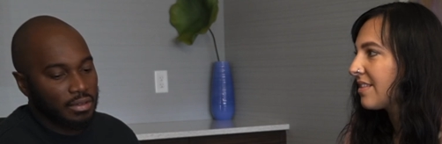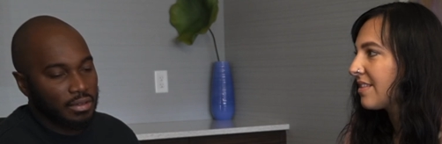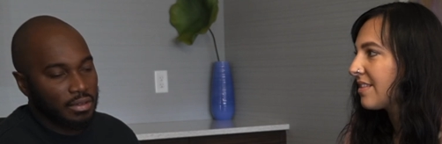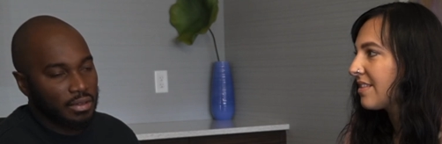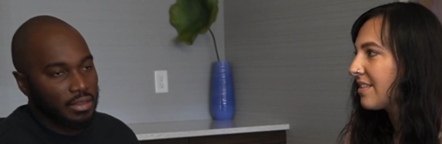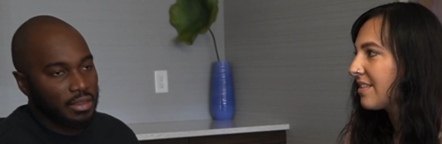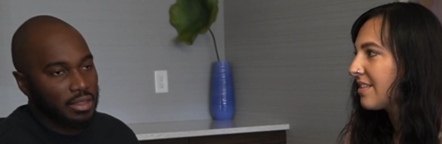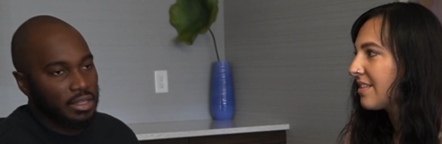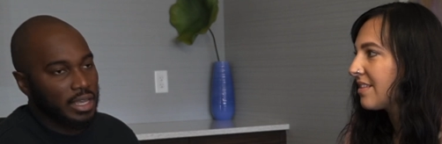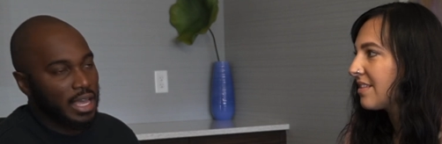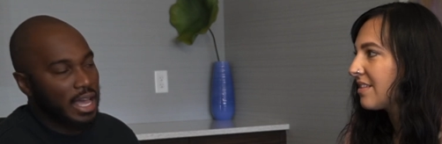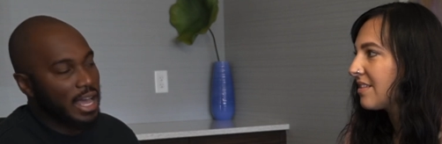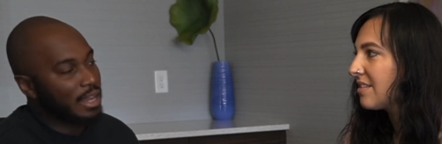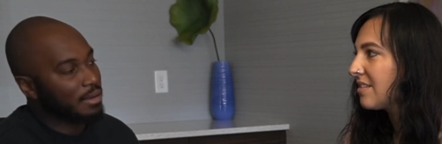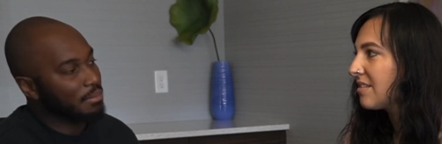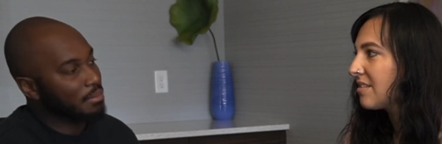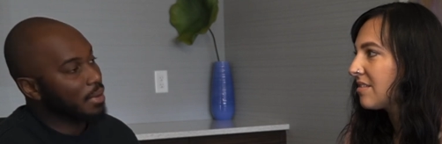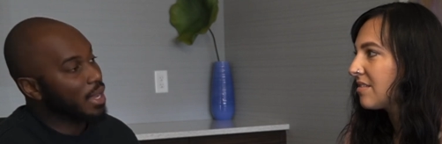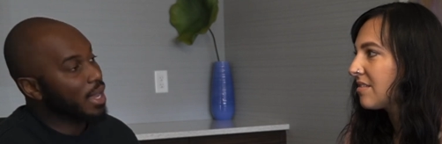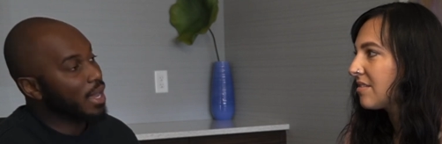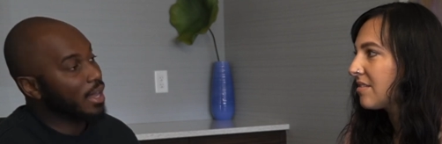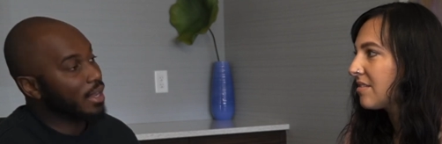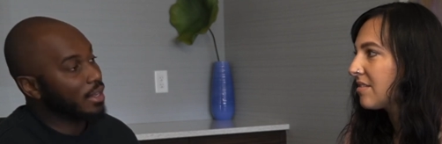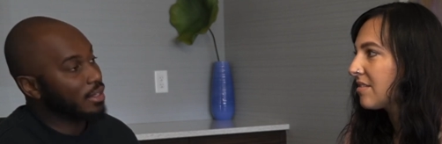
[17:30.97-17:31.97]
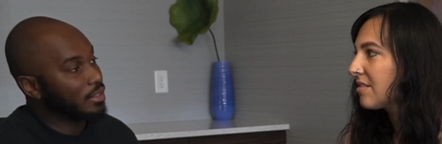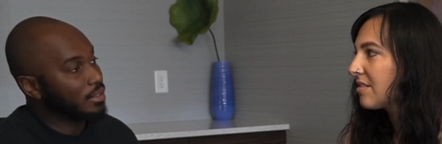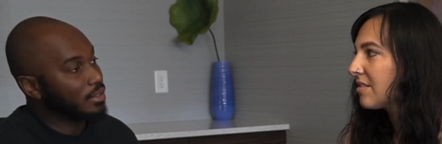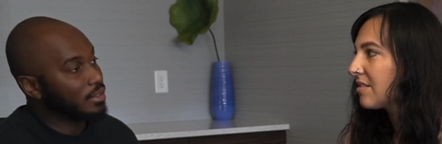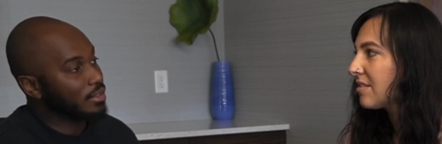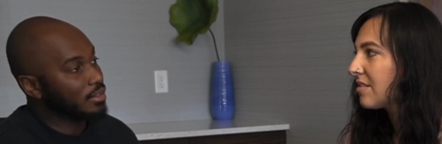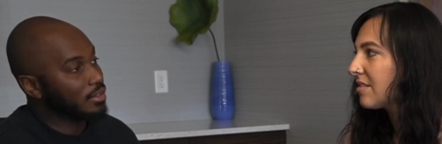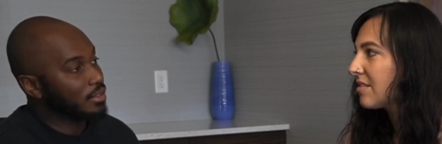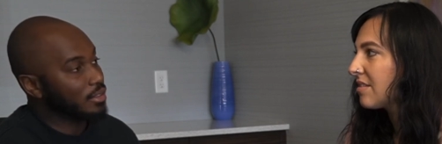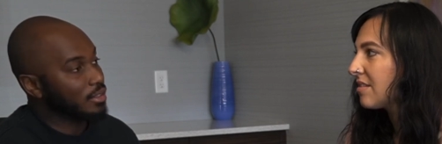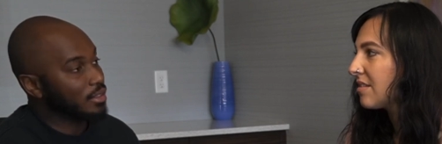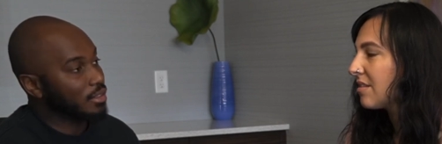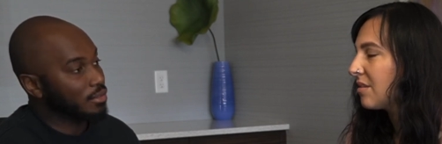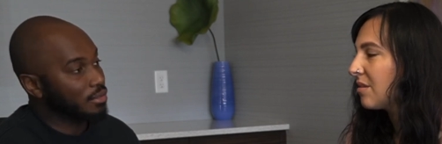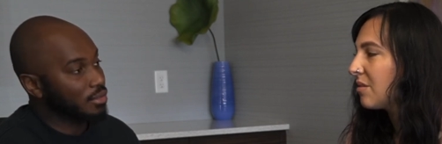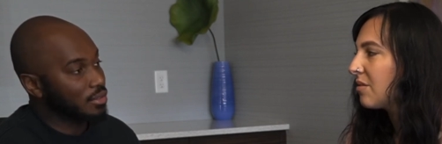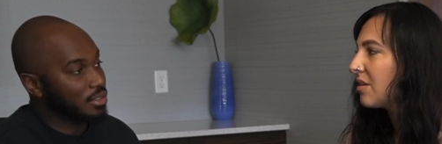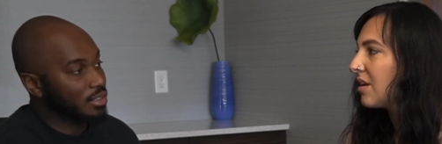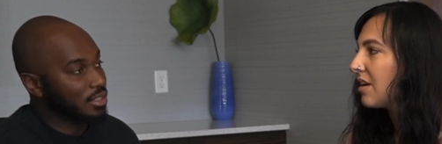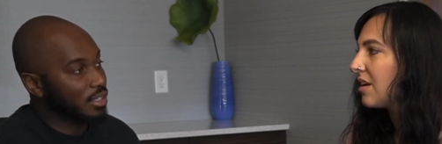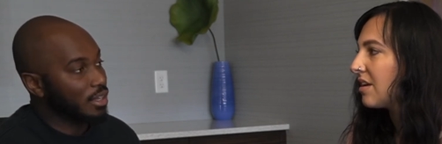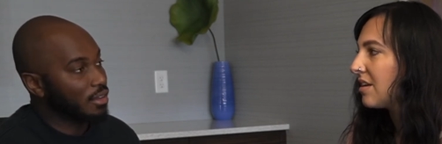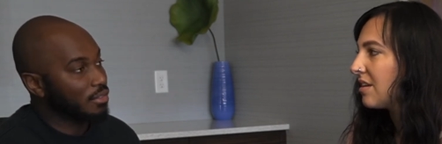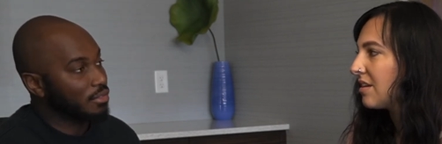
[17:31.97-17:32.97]
Speaker 1: the at bat, give
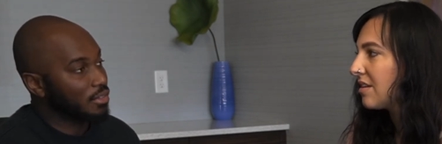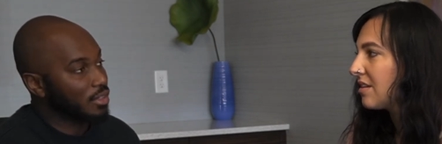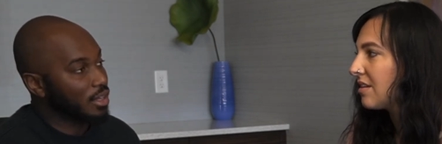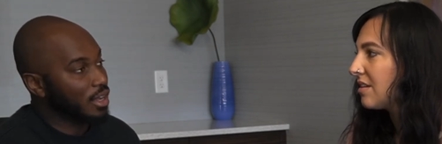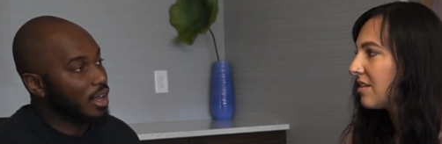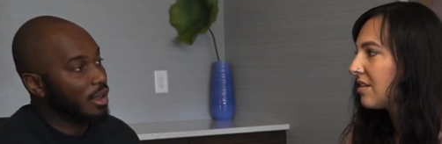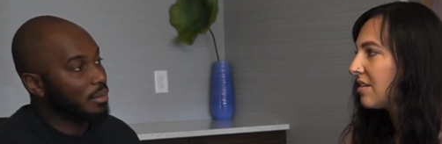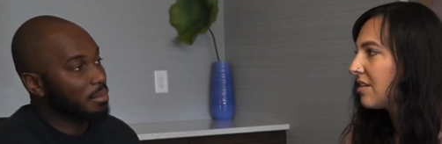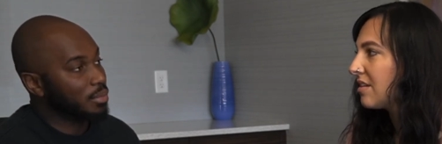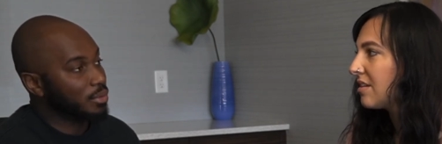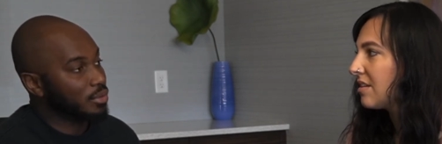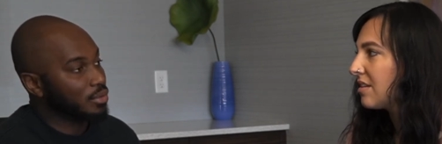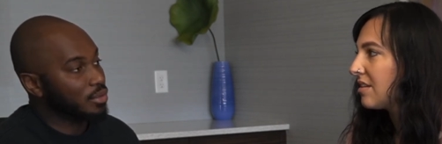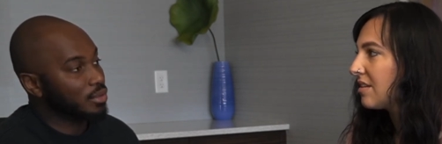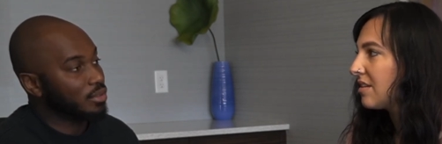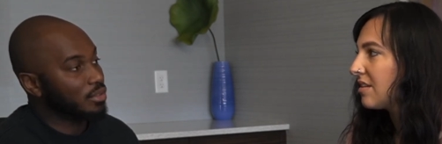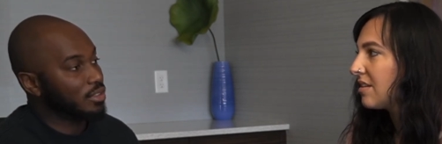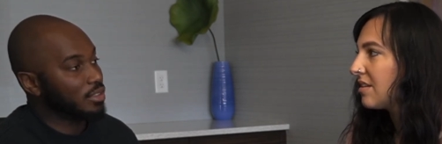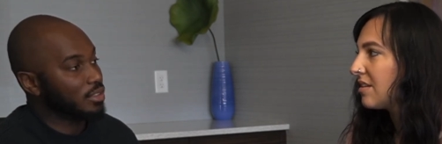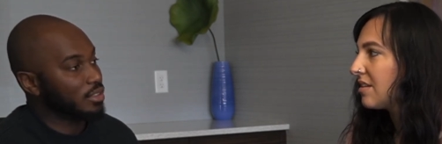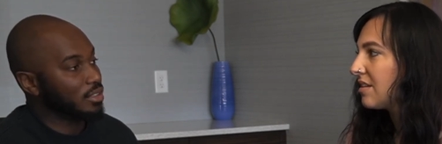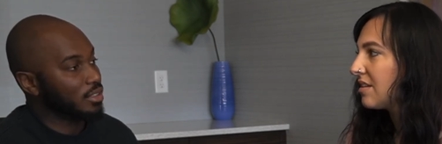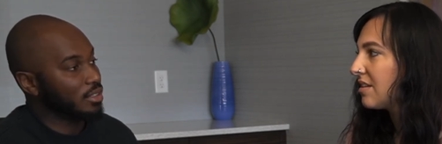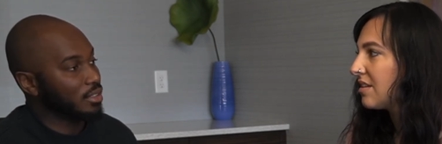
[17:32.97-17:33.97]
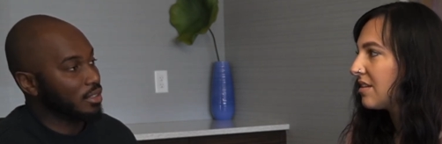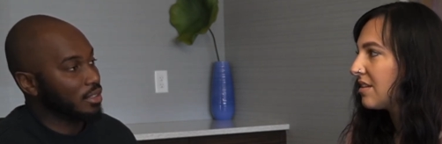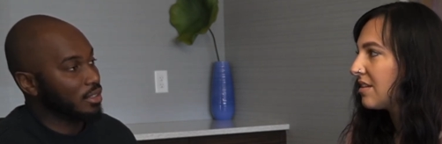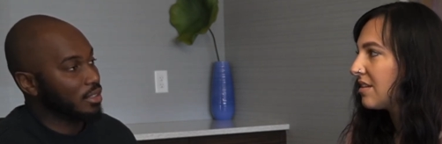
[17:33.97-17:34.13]
yourself the opportunity,